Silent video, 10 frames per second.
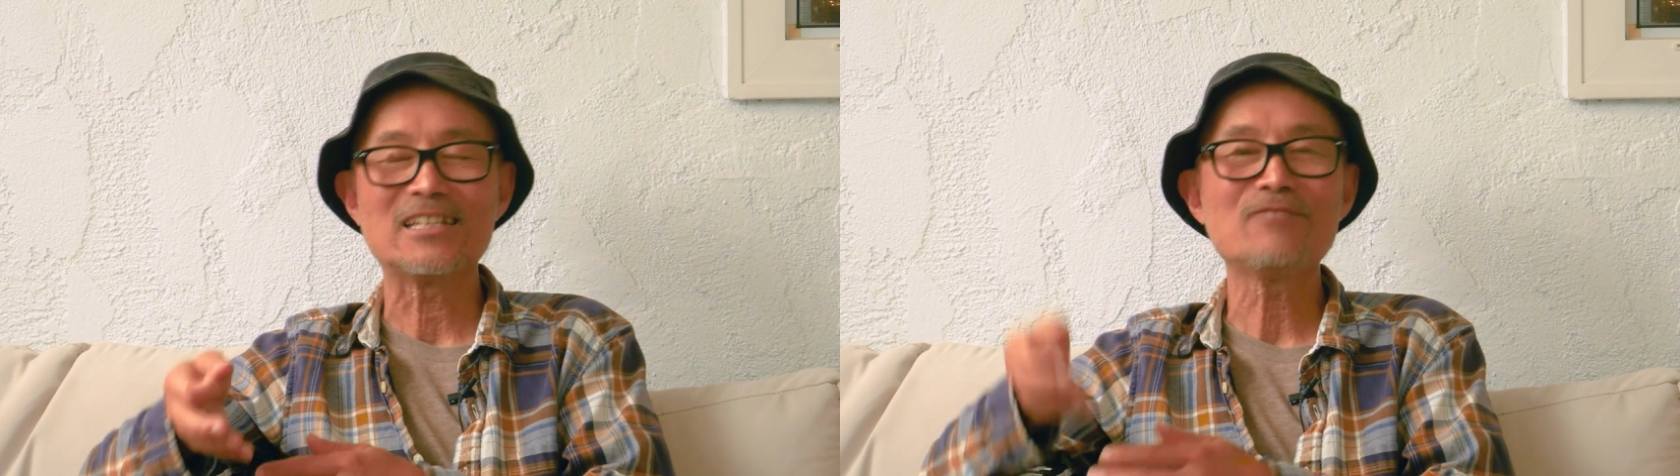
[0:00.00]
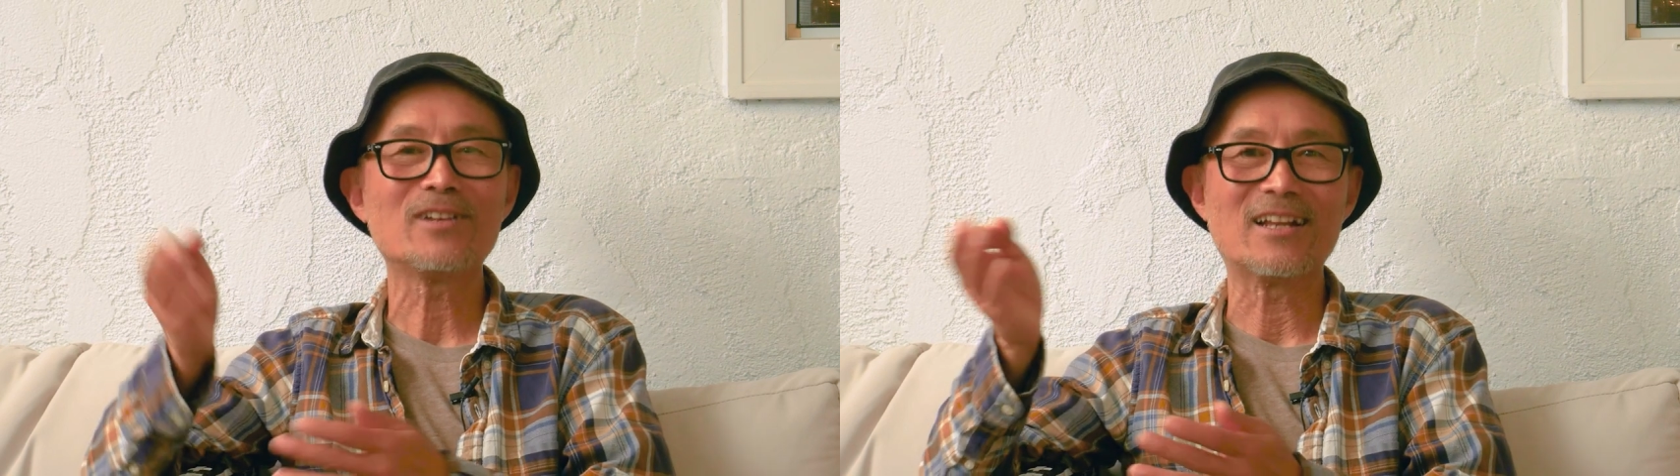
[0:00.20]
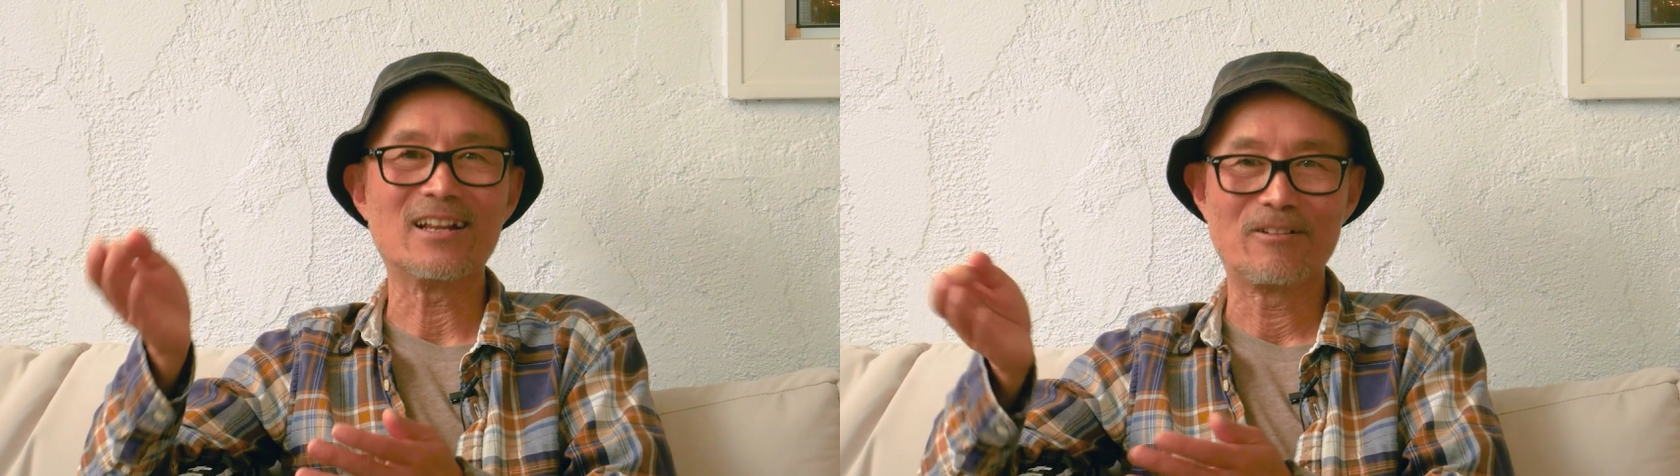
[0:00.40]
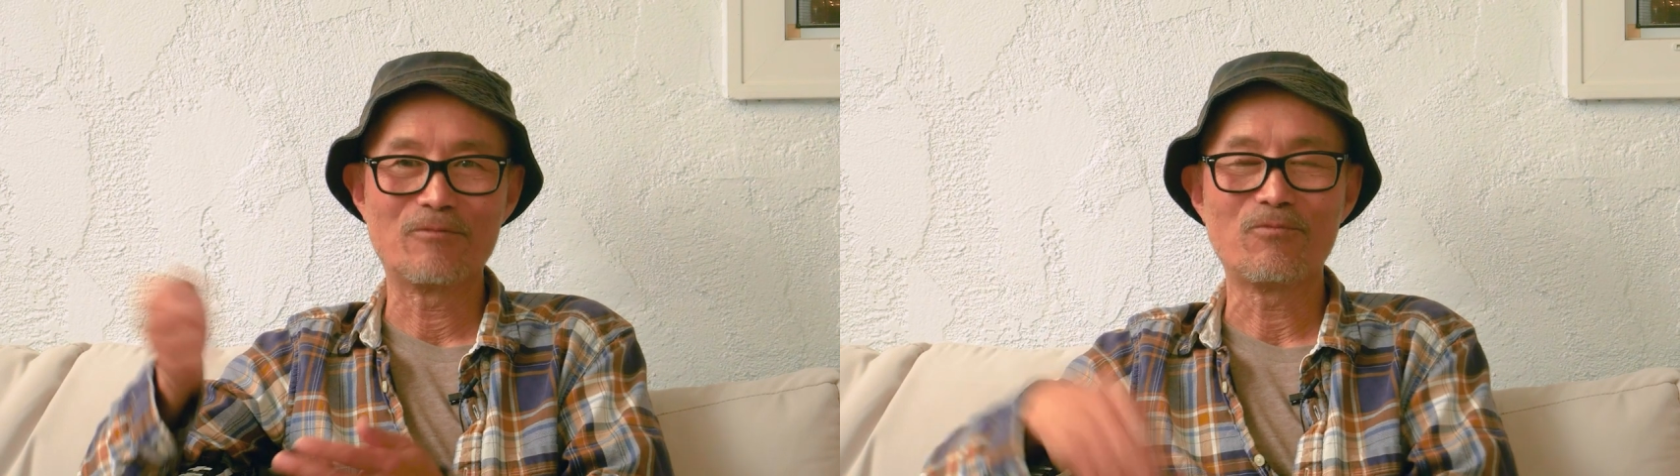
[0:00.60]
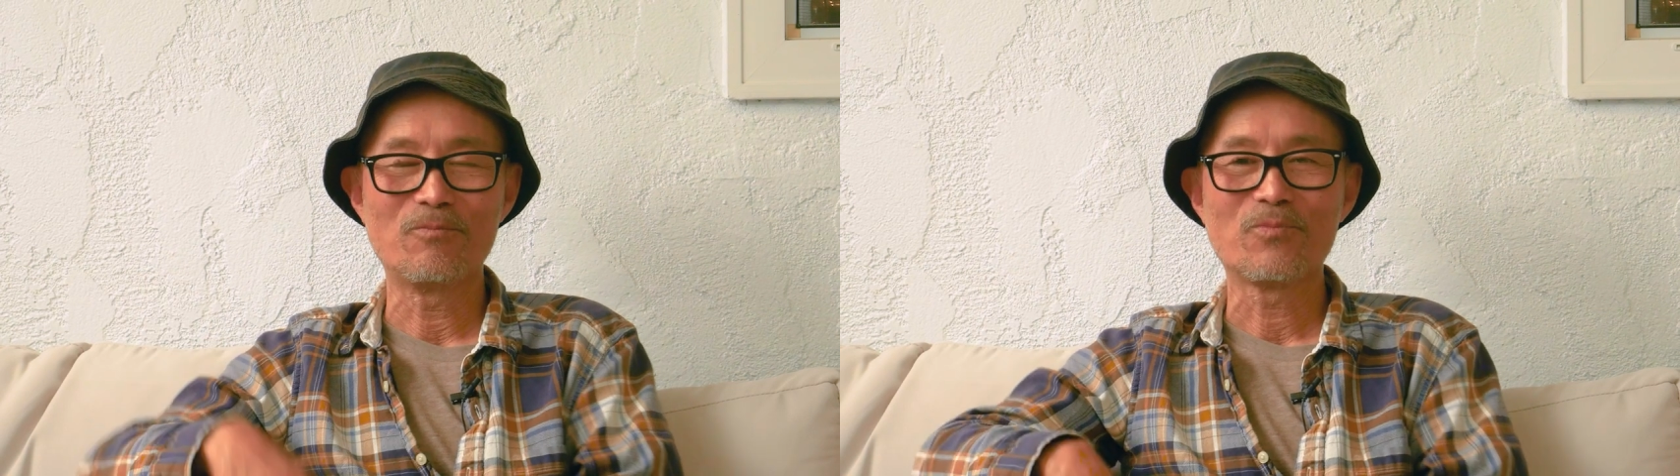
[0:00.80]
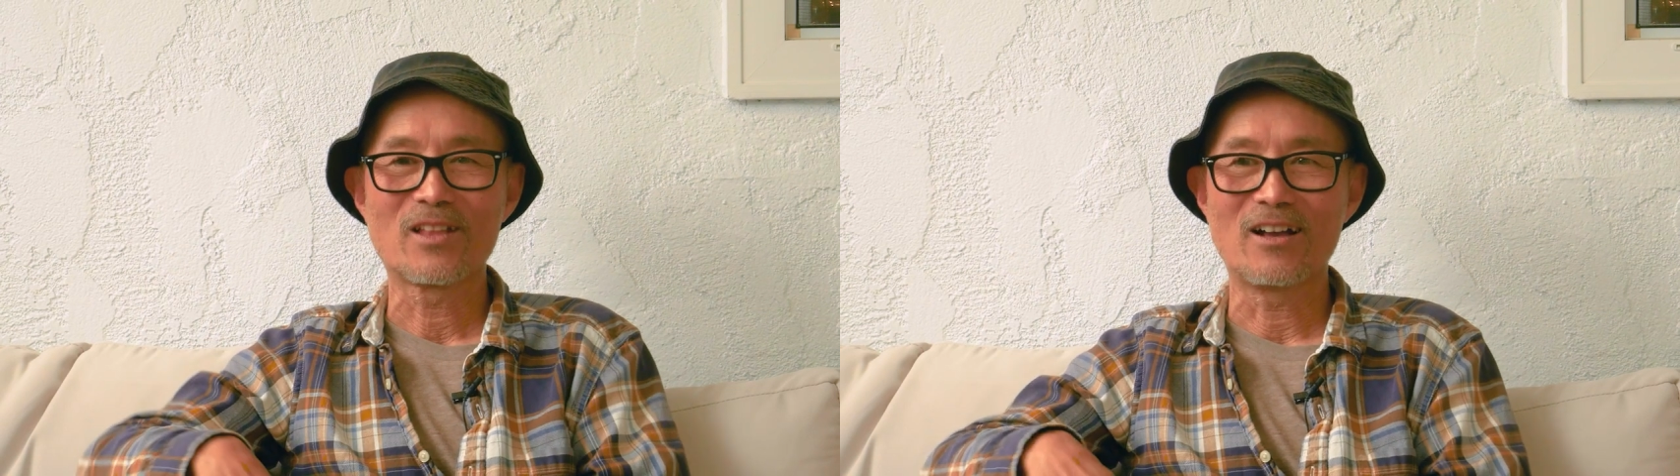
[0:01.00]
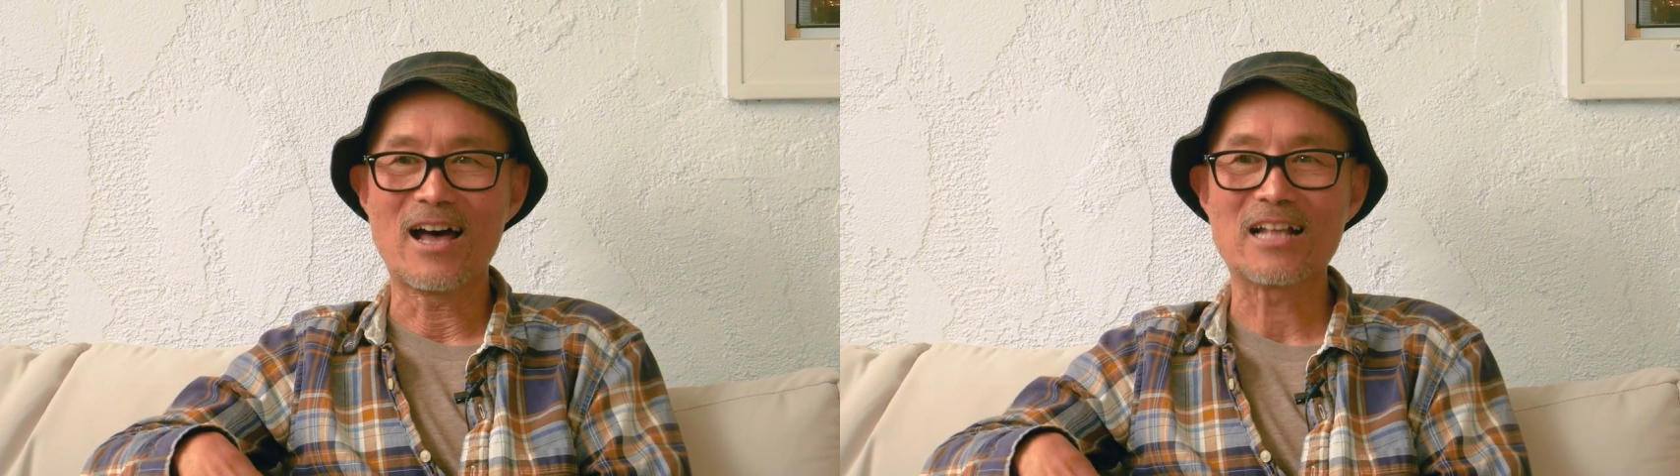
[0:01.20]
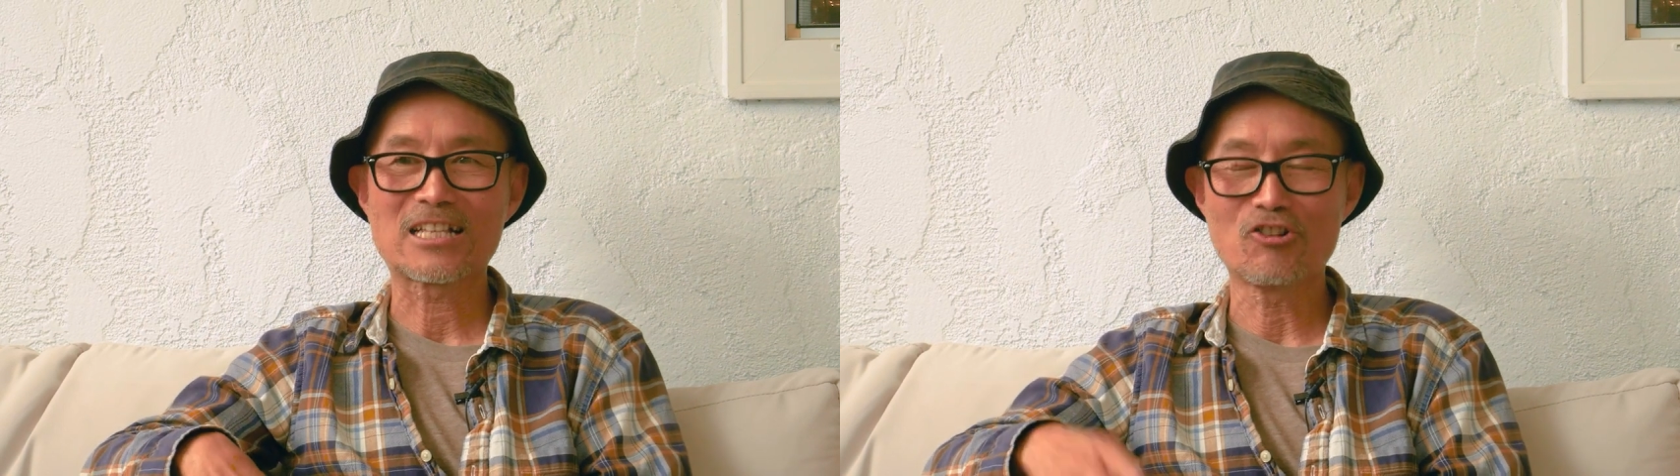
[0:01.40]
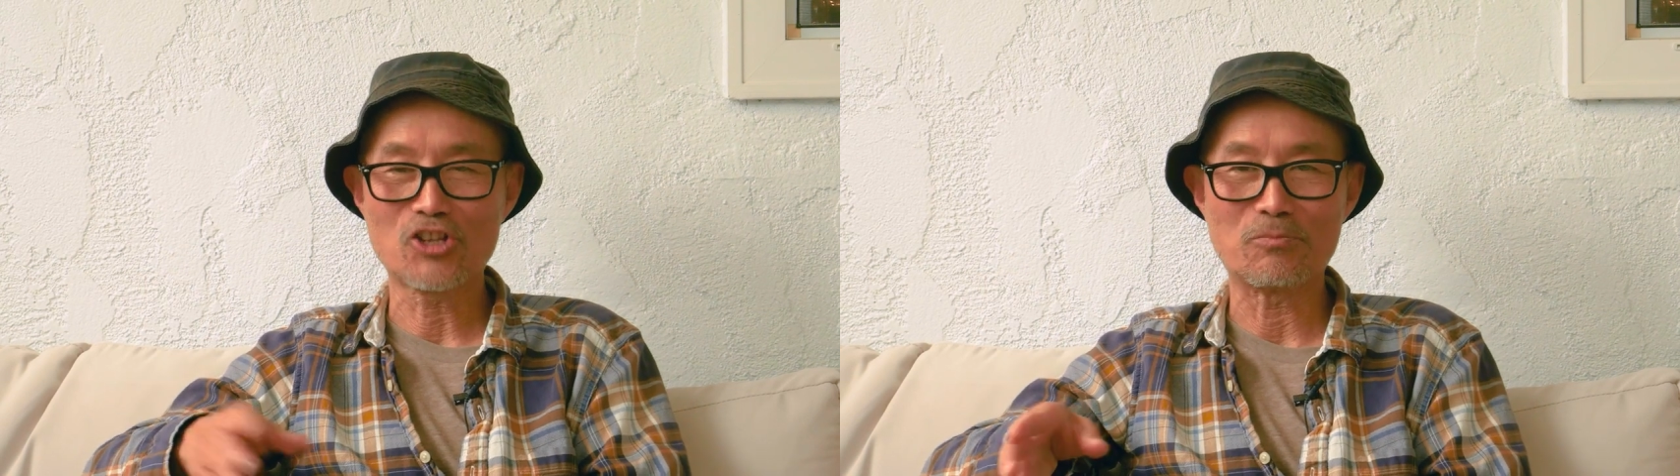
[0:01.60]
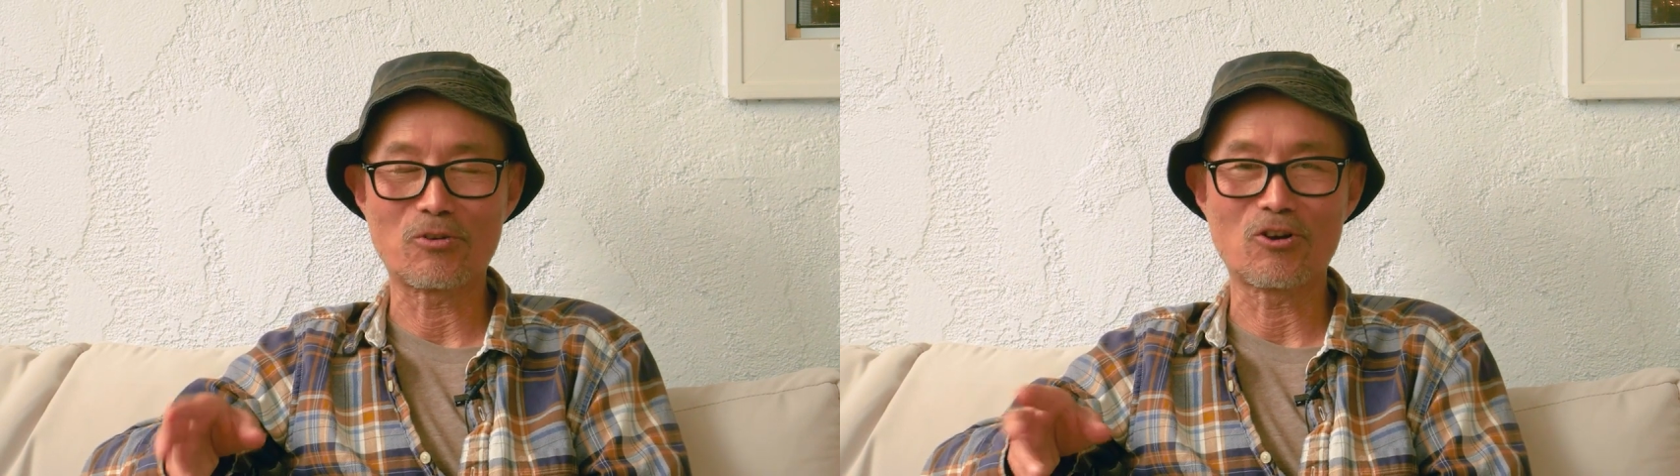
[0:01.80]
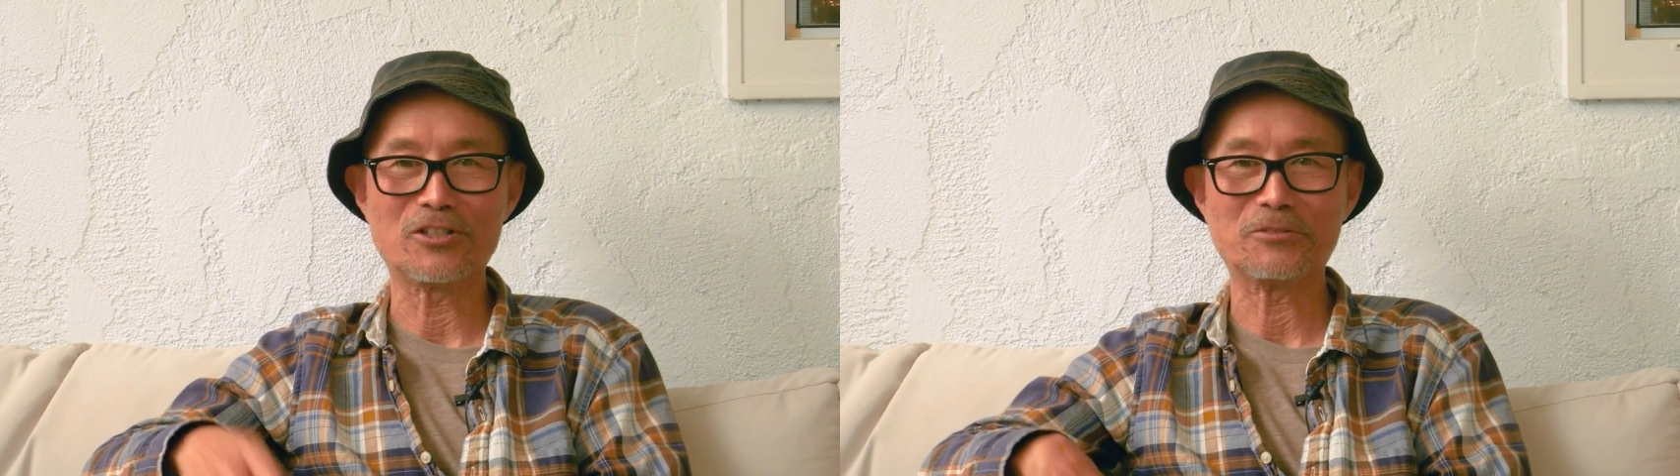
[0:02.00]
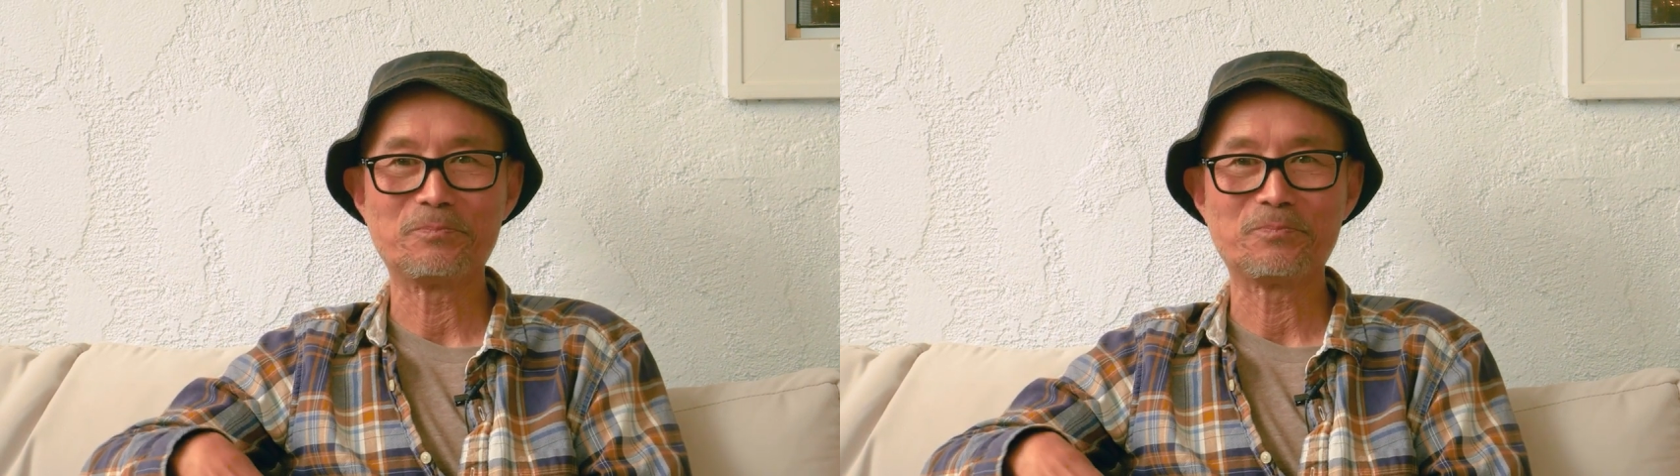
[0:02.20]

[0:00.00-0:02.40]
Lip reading: even as Christian brother.